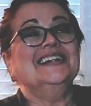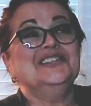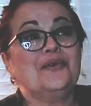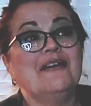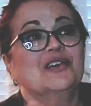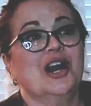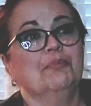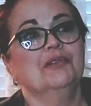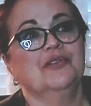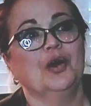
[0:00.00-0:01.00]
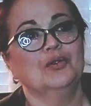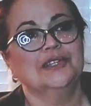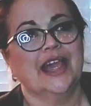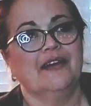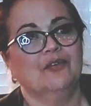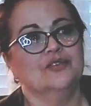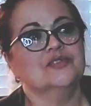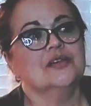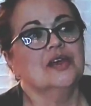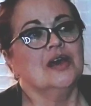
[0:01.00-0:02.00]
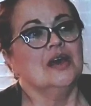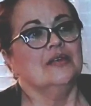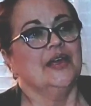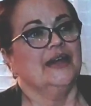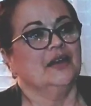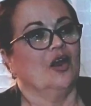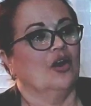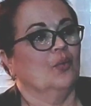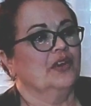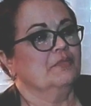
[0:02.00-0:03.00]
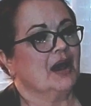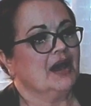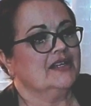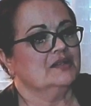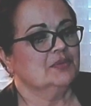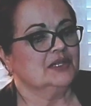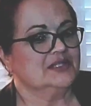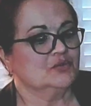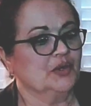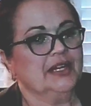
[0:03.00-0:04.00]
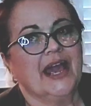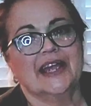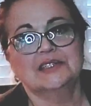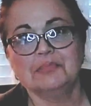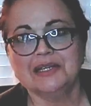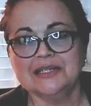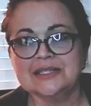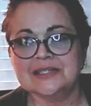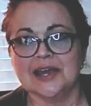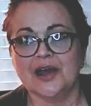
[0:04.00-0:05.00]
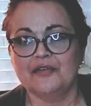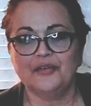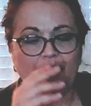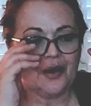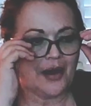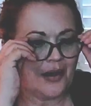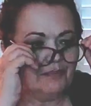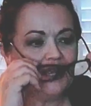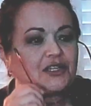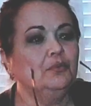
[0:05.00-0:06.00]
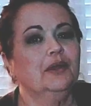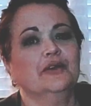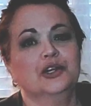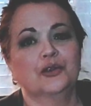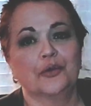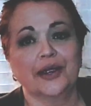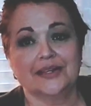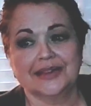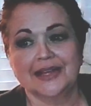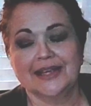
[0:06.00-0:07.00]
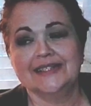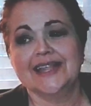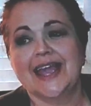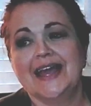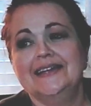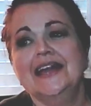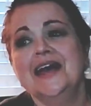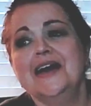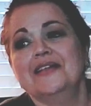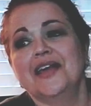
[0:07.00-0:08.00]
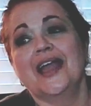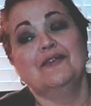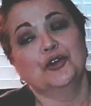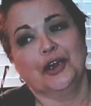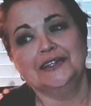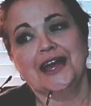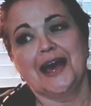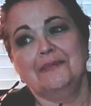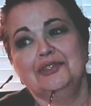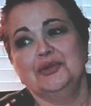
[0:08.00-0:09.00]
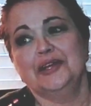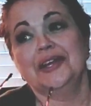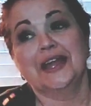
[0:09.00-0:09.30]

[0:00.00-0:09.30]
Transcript: I do have a couple of old gavels that are with my husband's reenactment stuff. Um, they do period correct things and they have a great time doing